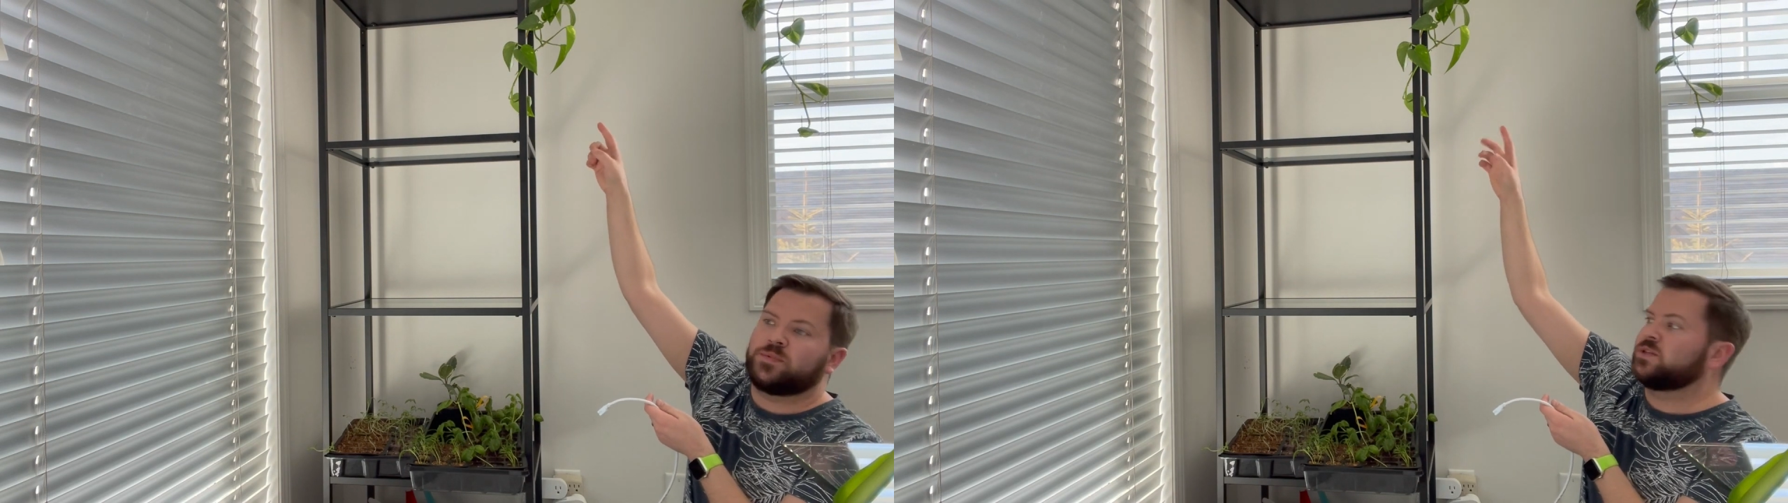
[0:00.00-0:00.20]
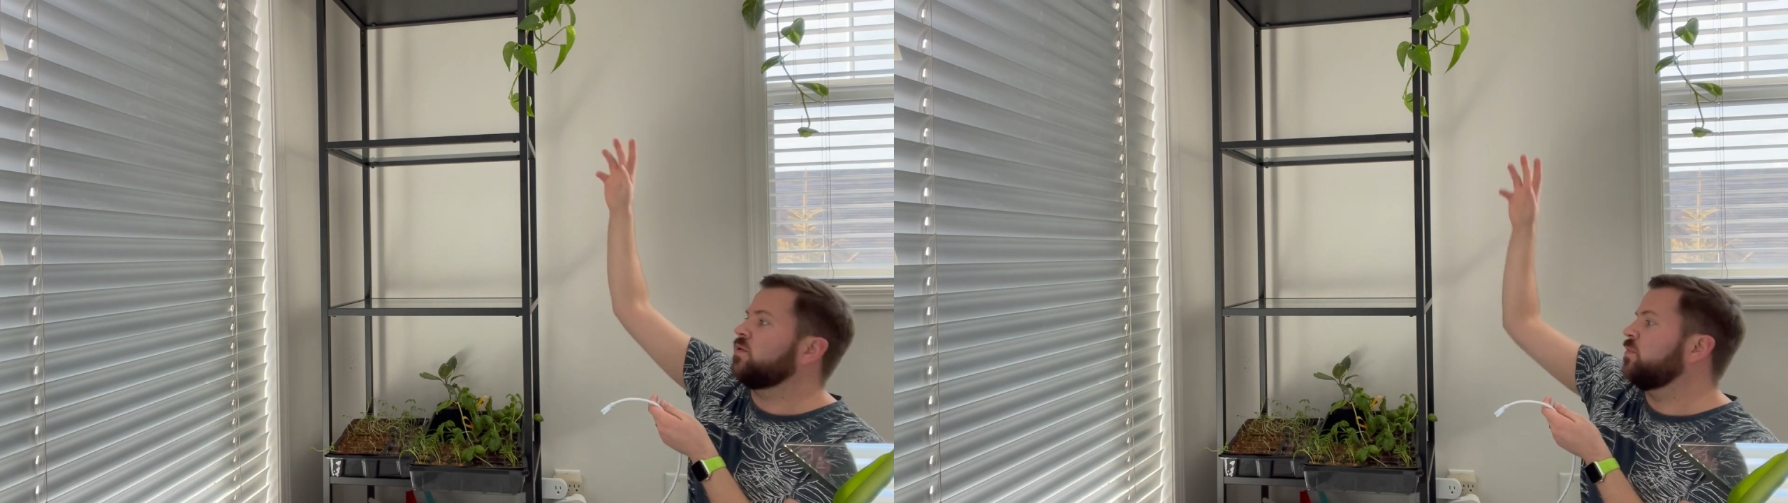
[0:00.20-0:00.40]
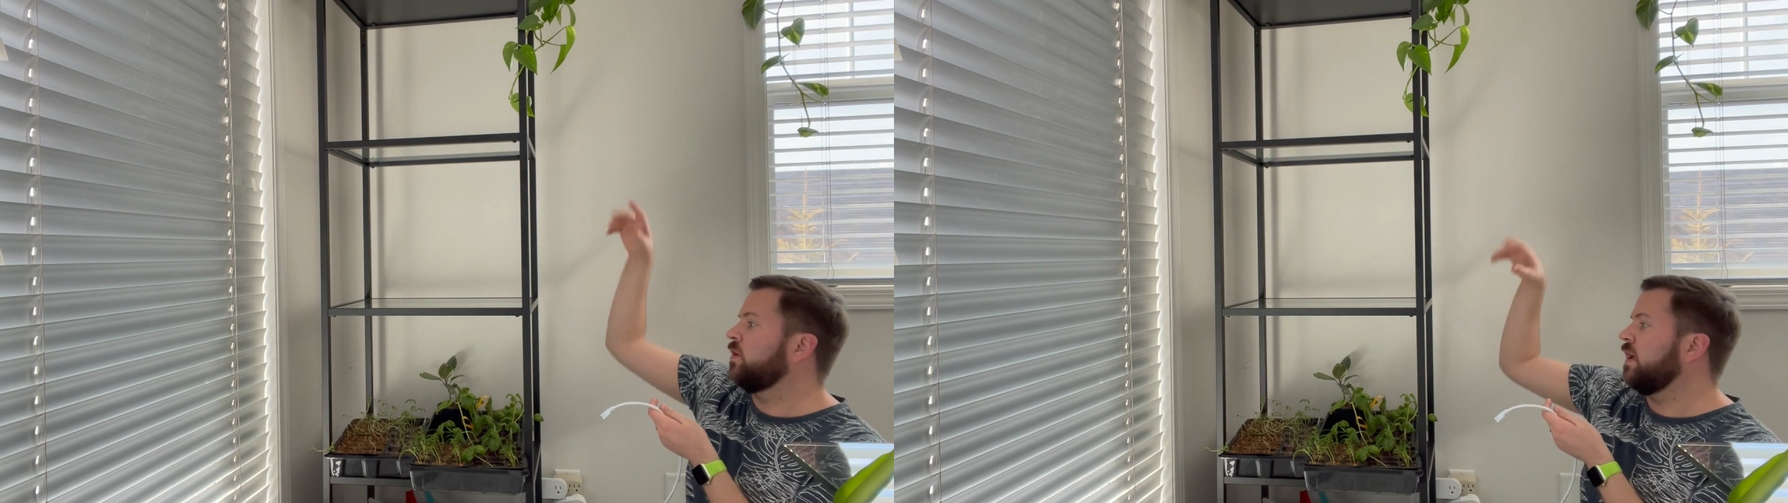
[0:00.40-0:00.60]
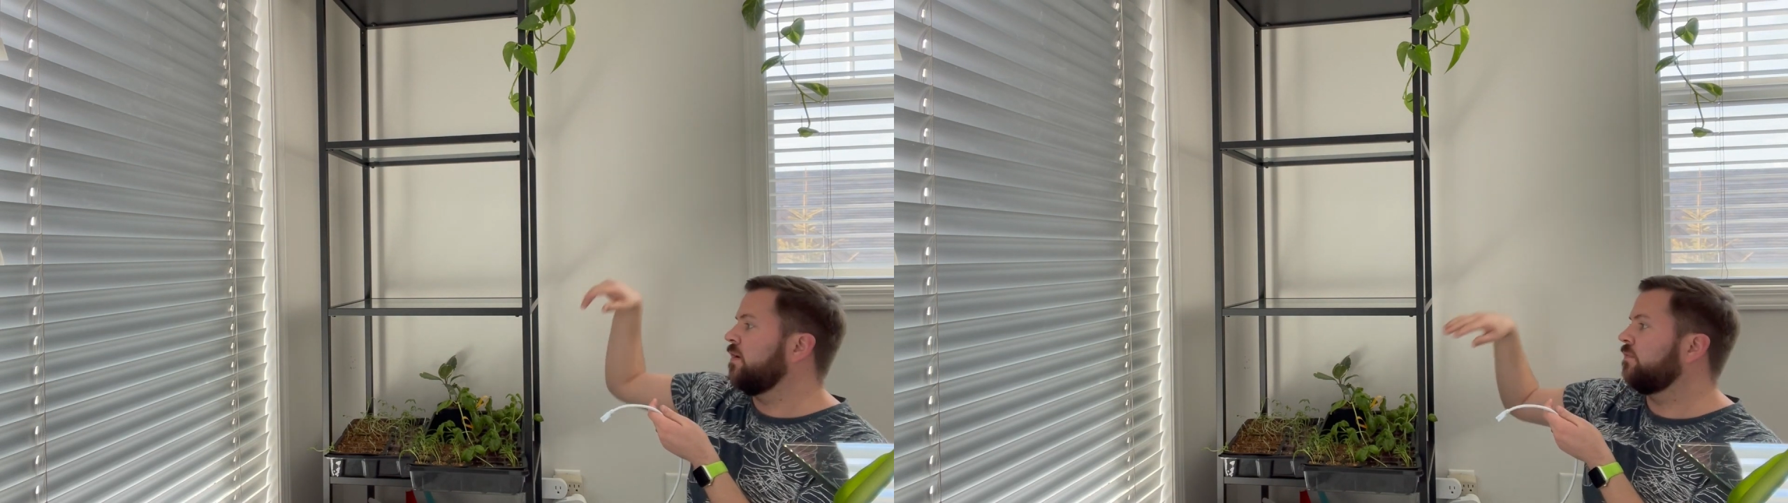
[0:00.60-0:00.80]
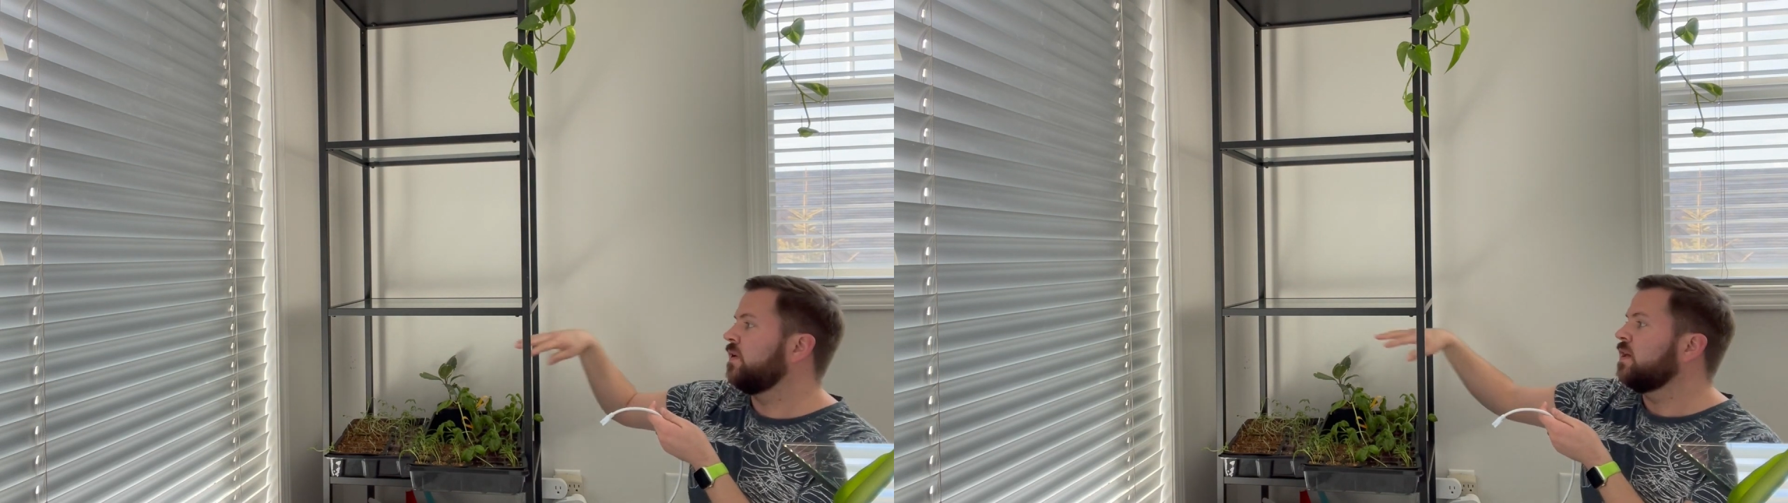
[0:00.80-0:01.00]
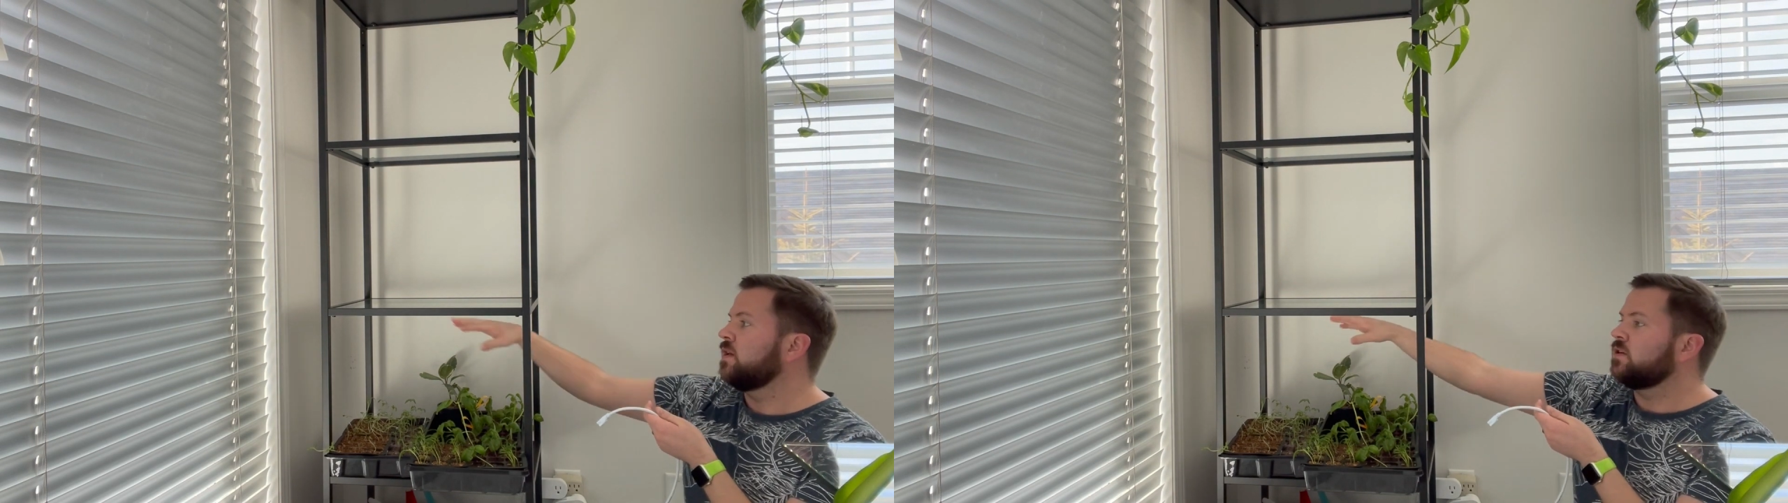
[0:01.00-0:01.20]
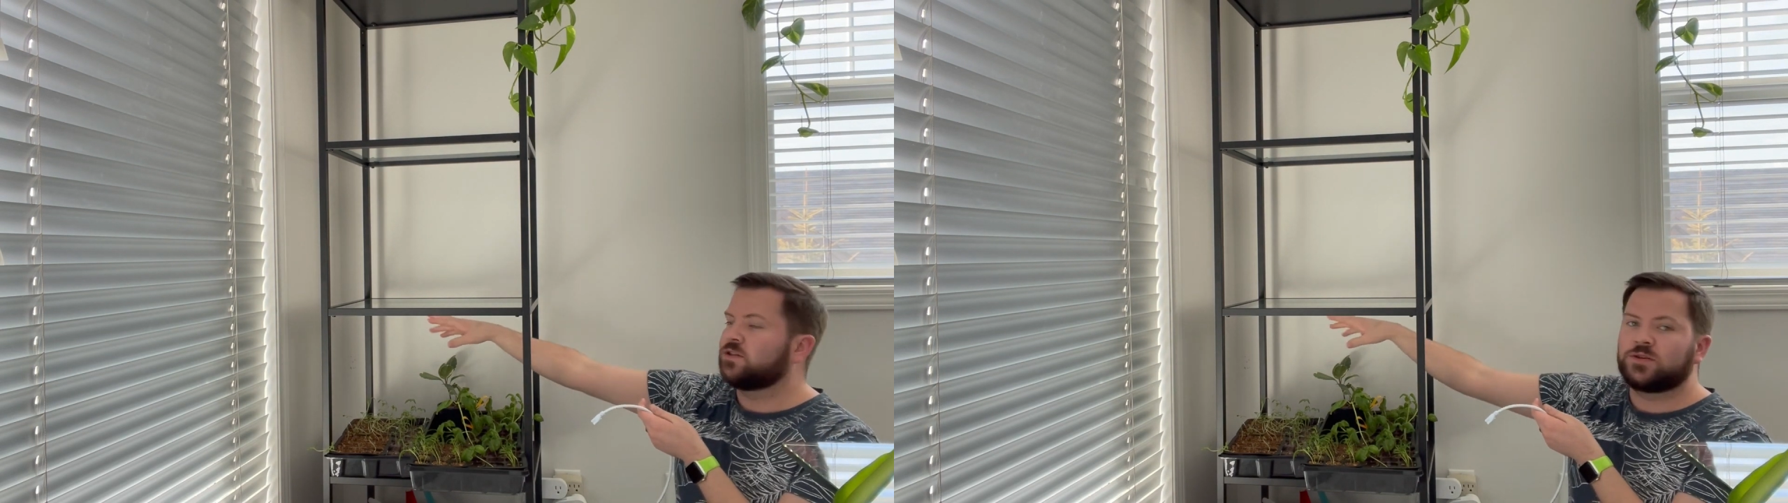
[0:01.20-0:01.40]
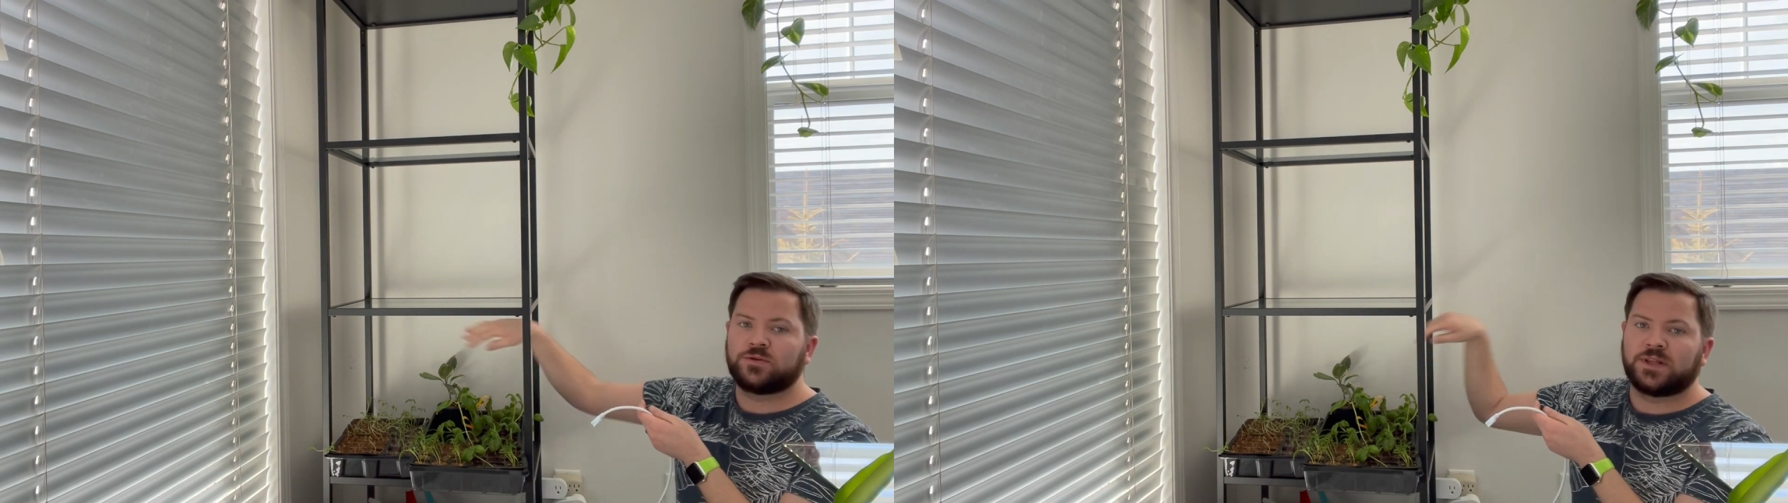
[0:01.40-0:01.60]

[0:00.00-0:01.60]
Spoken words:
So I'm going to have 2